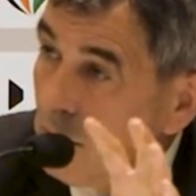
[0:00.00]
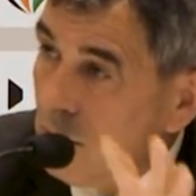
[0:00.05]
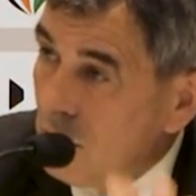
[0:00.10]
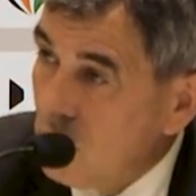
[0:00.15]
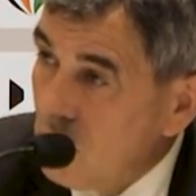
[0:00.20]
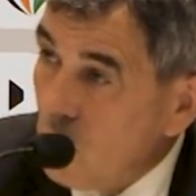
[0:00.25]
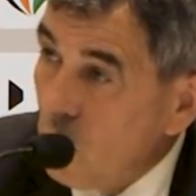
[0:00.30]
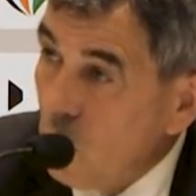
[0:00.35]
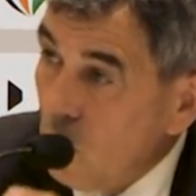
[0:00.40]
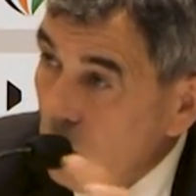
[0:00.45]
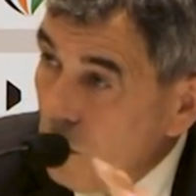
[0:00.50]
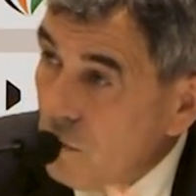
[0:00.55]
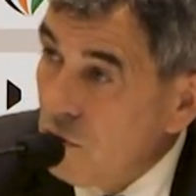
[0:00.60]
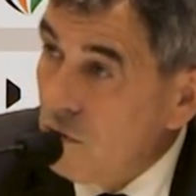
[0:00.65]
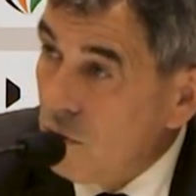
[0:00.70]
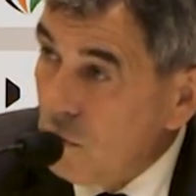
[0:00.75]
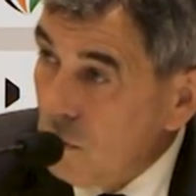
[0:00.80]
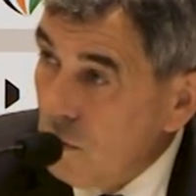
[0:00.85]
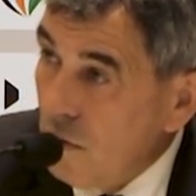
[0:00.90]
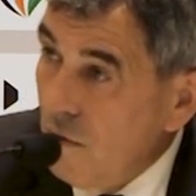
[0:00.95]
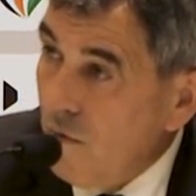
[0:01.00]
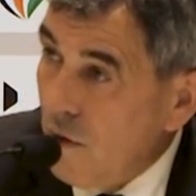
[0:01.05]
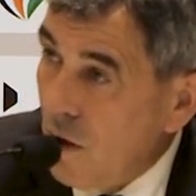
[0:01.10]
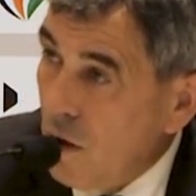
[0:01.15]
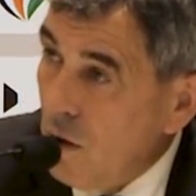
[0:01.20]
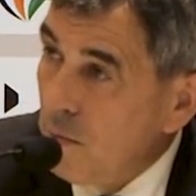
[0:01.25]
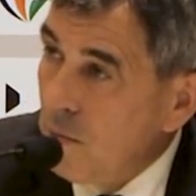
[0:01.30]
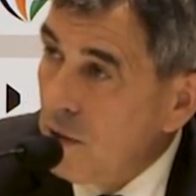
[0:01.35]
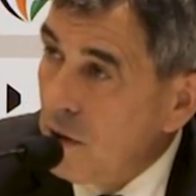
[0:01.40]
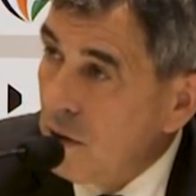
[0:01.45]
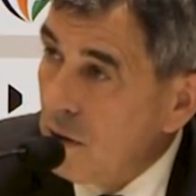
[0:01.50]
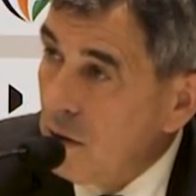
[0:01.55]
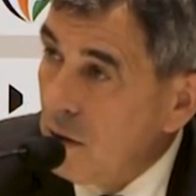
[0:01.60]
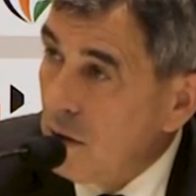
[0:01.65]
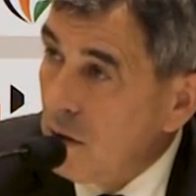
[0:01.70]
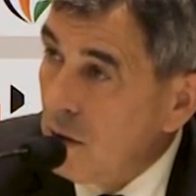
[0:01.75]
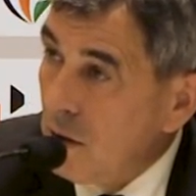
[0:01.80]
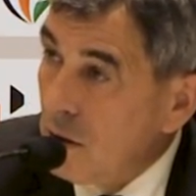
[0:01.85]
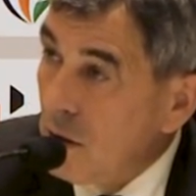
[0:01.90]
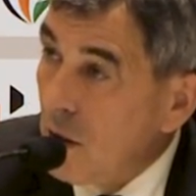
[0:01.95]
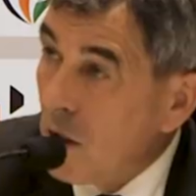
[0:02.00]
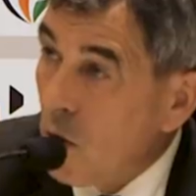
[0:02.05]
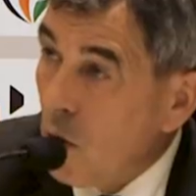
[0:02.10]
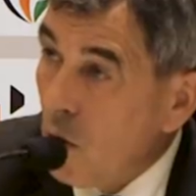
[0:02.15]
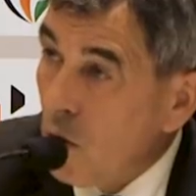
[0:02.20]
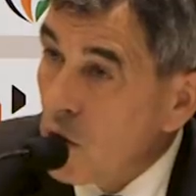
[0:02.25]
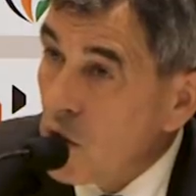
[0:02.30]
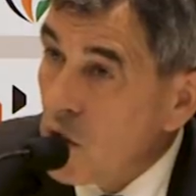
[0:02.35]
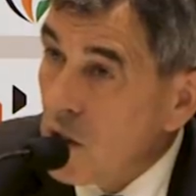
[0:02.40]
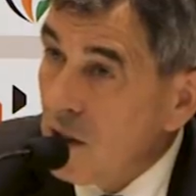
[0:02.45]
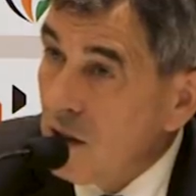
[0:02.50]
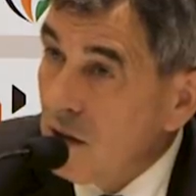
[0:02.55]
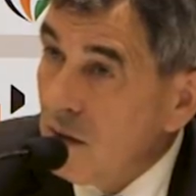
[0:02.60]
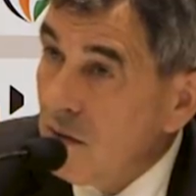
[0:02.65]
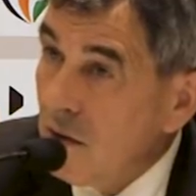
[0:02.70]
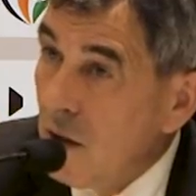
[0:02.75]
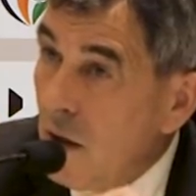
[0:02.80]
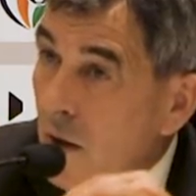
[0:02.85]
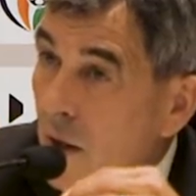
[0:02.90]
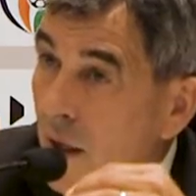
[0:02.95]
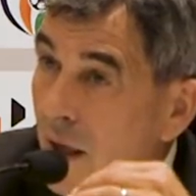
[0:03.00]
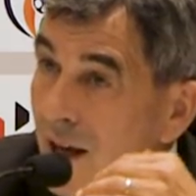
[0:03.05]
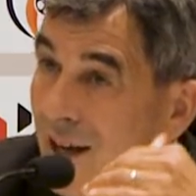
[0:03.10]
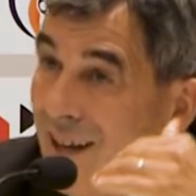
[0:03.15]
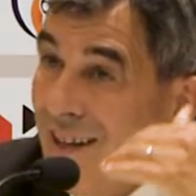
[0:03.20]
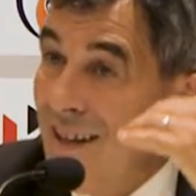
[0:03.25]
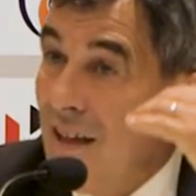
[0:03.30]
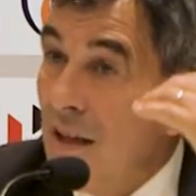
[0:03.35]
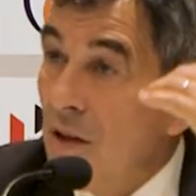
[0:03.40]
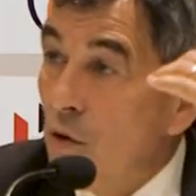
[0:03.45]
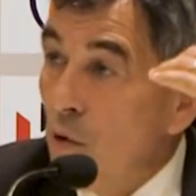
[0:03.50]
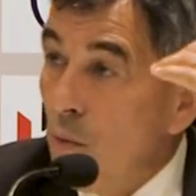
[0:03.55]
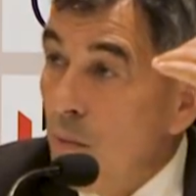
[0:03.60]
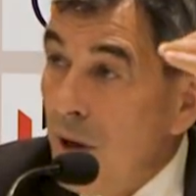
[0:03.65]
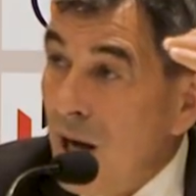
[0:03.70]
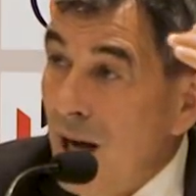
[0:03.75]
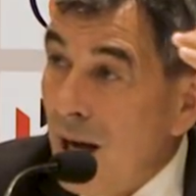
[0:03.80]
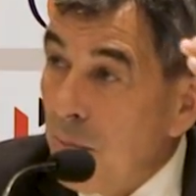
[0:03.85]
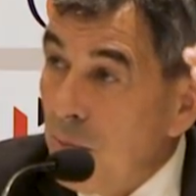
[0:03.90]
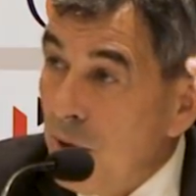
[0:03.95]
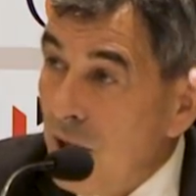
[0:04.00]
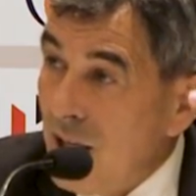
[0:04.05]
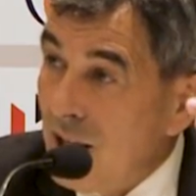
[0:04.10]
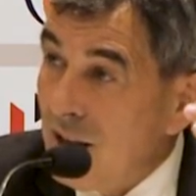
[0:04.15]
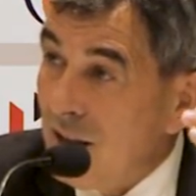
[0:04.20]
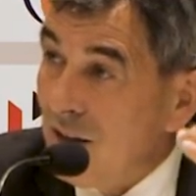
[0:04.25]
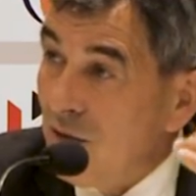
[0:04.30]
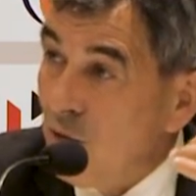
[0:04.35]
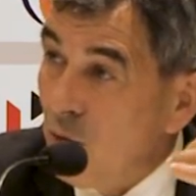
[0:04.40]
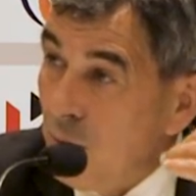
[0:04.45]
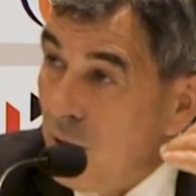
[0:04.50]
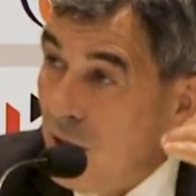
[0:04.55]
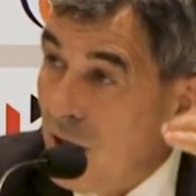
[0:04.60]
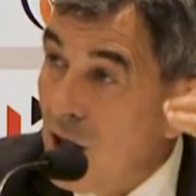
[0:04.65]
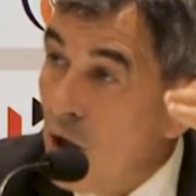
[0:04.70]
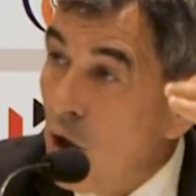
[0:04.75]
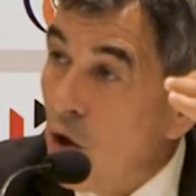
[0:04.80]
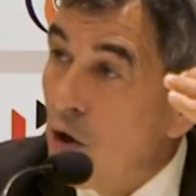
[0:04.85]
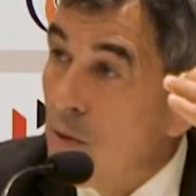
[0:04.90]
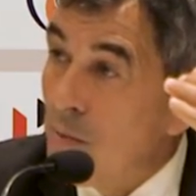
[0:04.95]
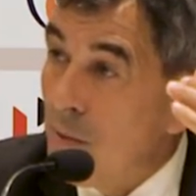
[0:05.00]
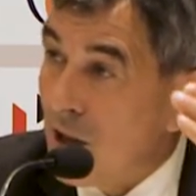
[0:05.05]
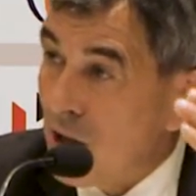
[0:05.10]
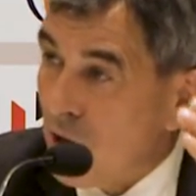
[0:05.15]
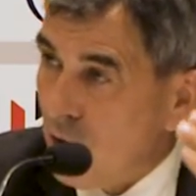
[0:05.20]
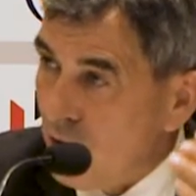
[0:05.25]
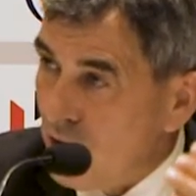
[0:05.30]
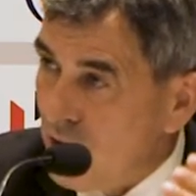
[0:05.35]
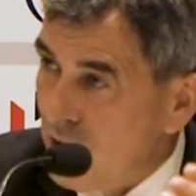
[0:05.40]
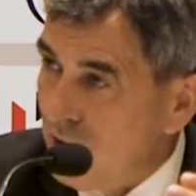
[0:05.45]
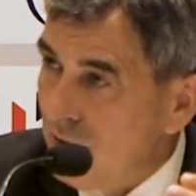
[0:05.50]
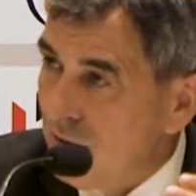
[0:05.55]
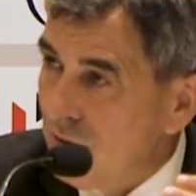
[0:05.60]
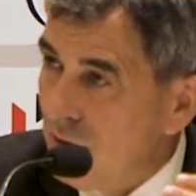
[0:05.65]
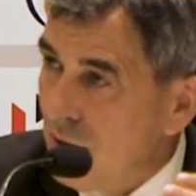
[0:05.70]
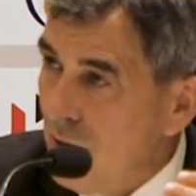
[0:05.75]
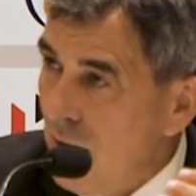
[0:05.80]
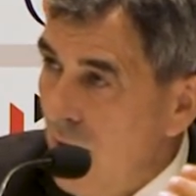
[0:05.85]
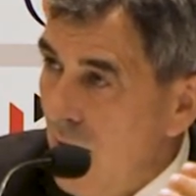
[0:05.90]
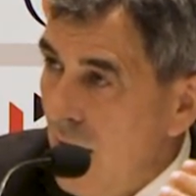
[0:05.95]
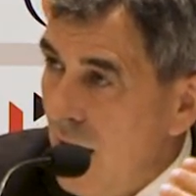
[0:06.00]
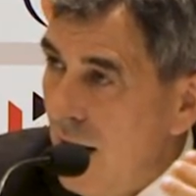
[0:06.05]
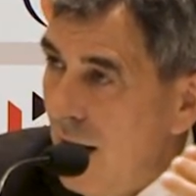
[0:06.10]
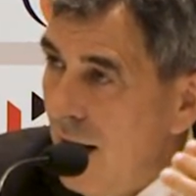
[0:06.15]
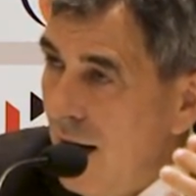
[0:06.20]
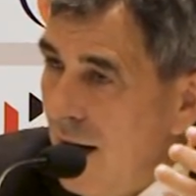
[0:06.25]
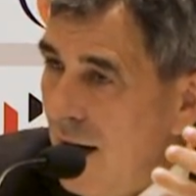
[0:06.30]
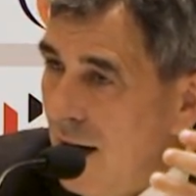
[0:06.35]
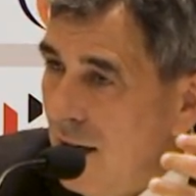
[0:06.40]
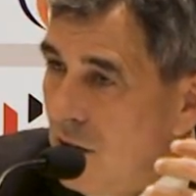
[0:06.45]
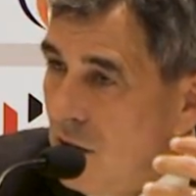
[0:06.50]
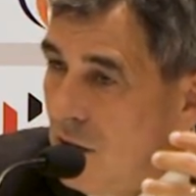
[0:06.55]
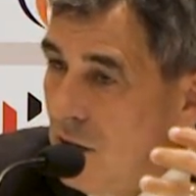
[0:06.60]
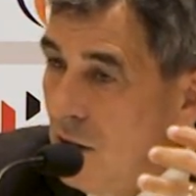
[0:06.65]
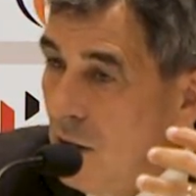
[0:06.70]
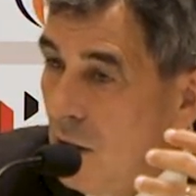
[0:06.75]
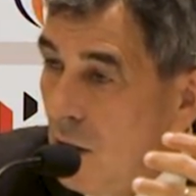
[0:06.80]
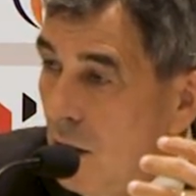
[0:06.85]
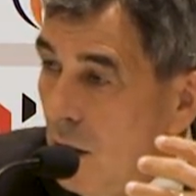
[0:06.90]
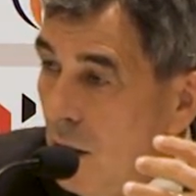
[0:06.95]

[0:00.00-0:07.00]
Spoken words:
schools to develop the coaches and to be updated to be a normal coaches. And